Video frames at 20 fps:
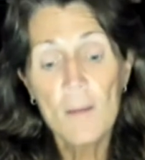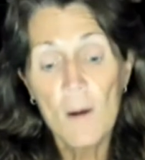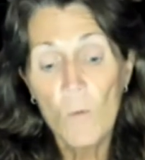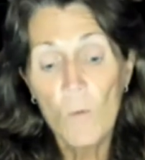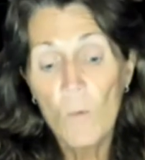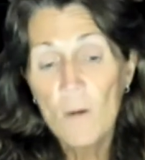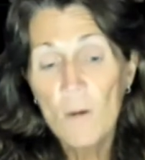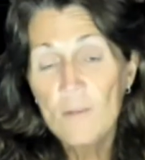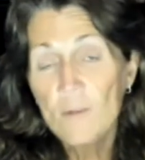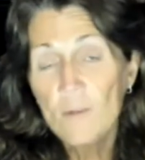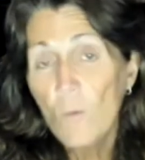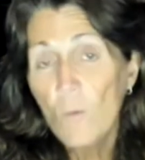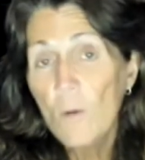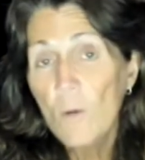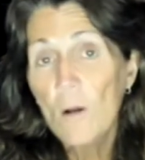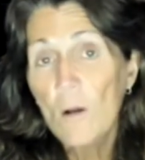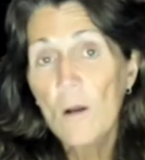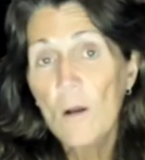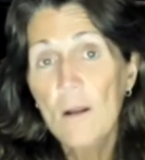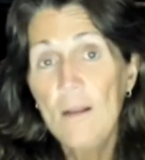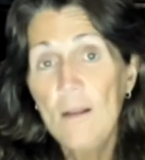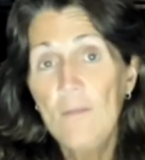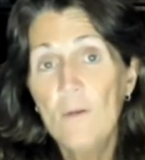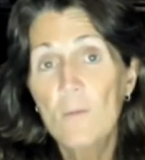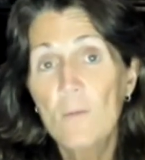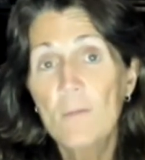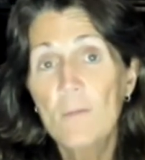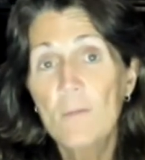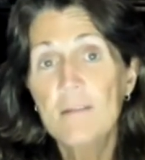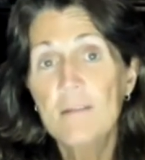about what's going on in
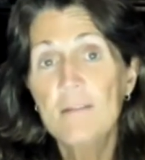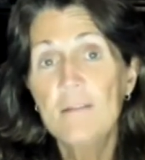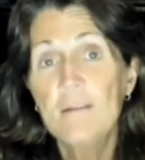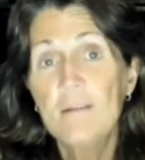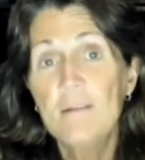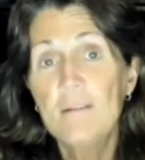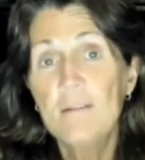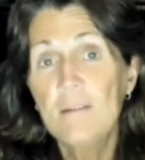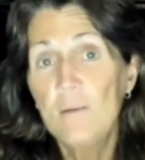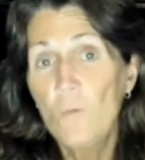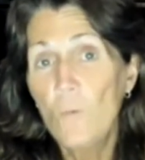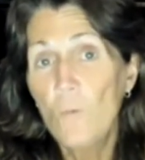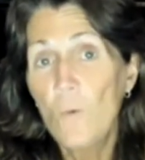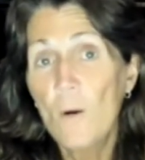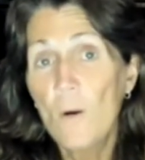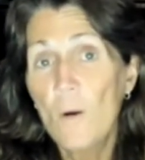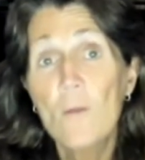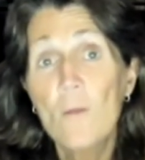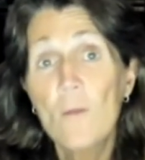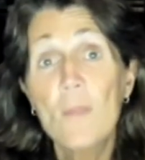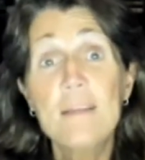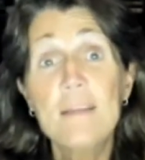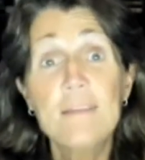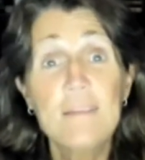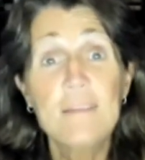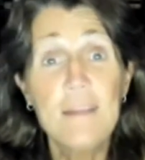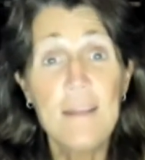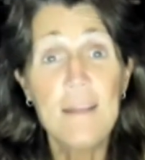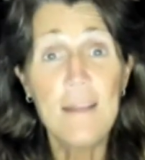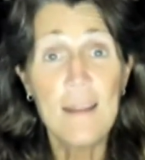their business and where they
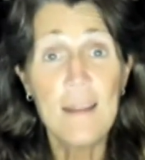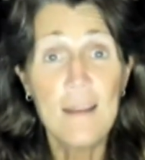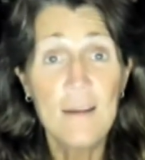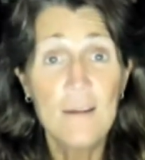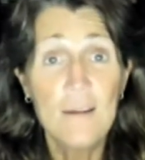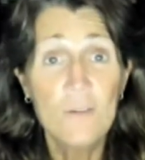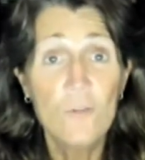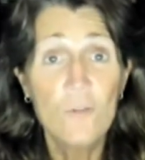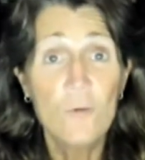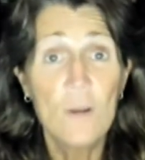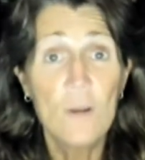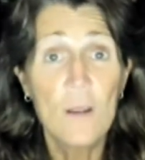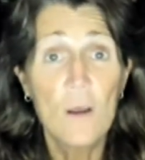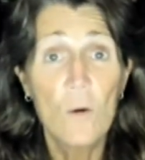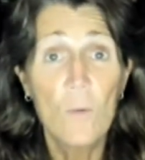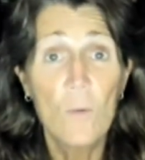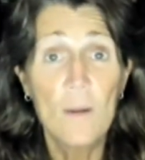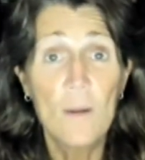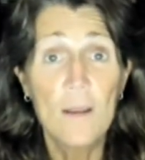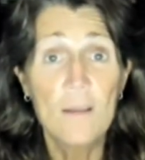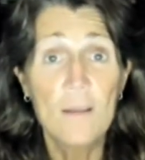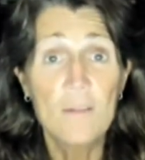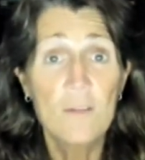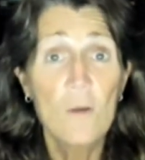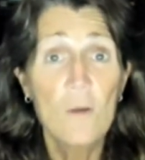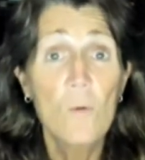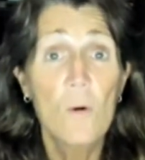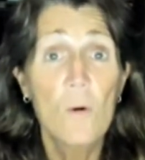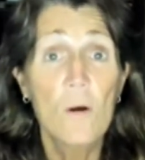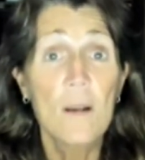see the industry going and
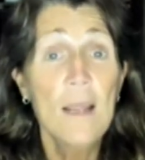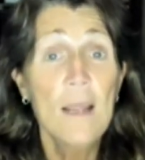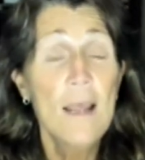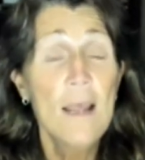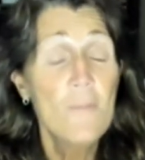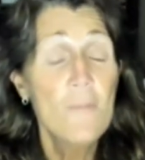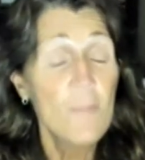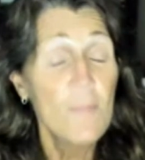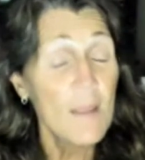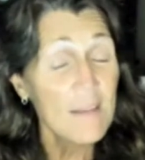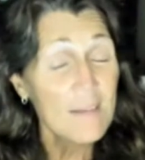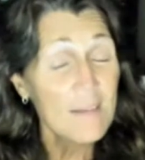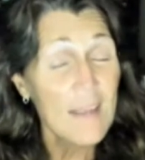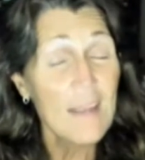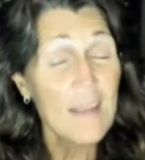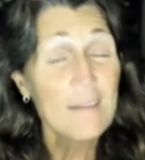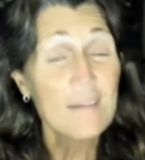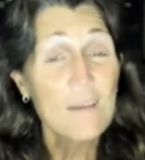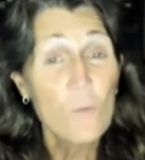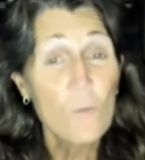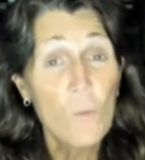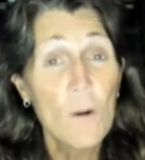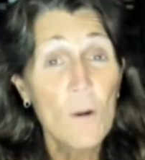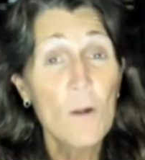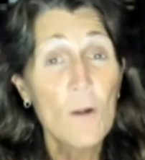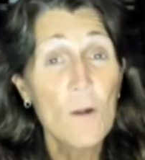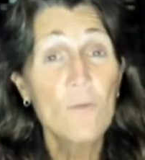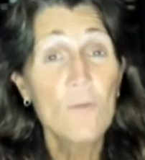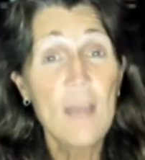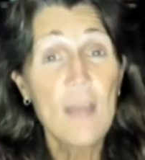so on. That's actually
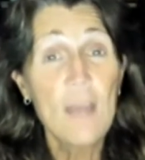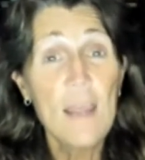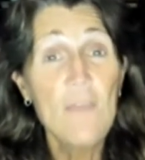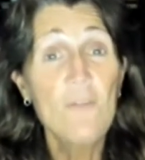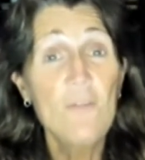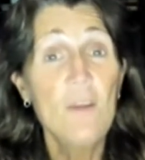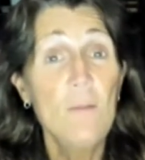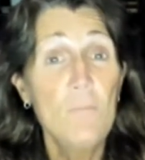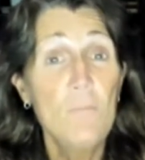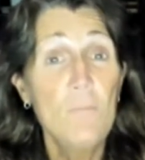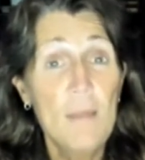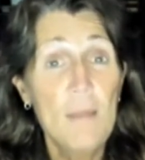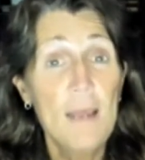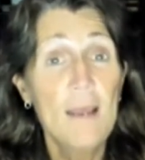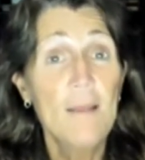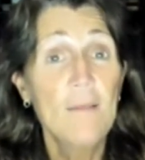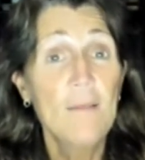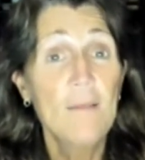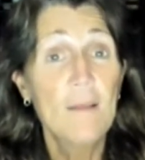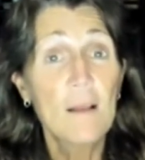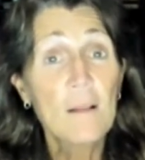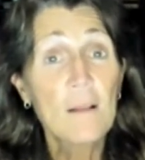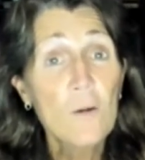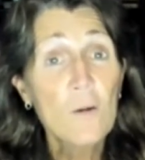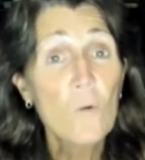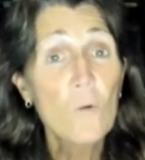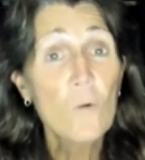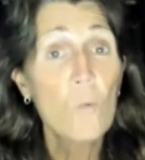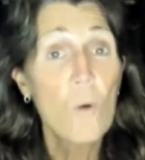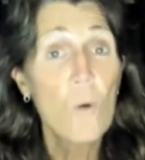where David met the
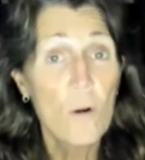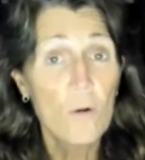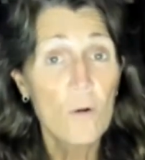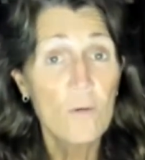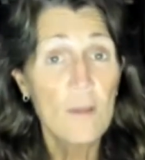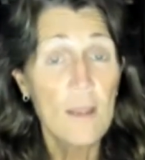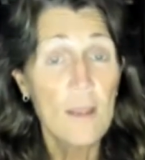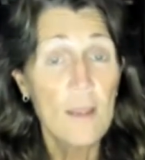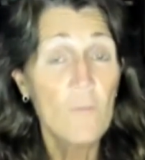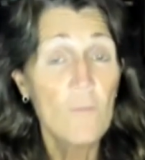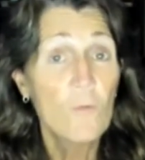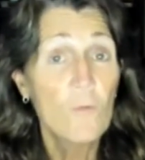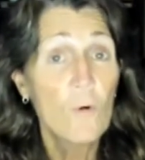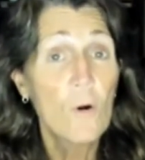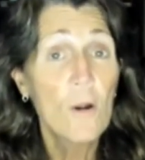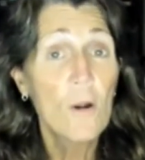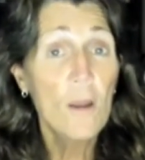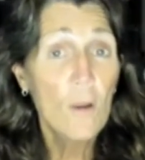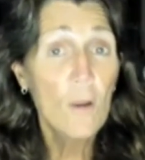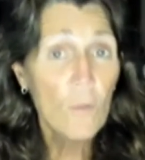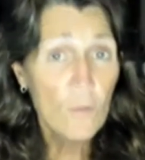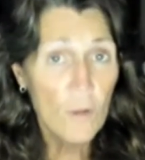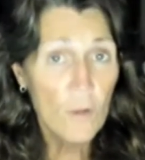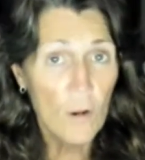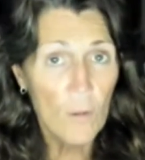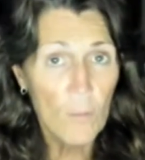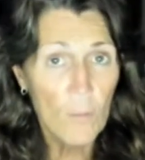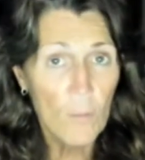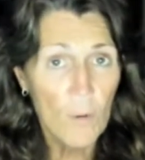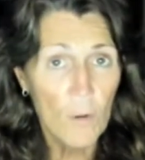Clearwater team for our
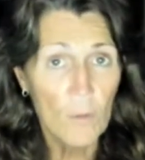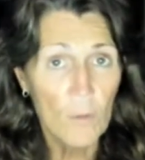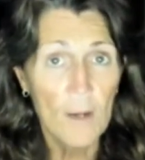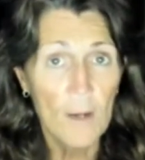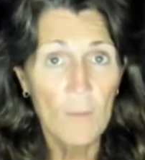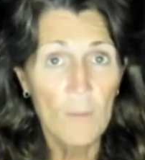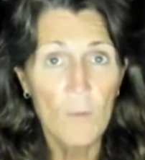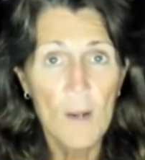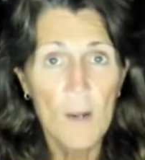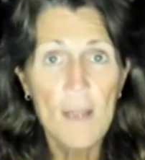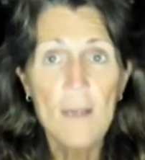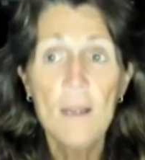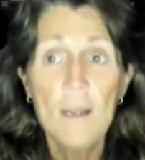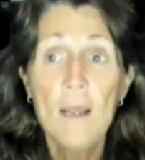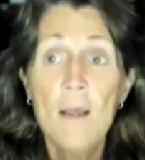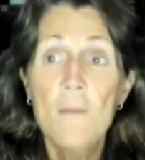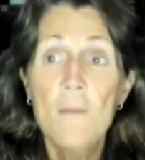healthcare program, right?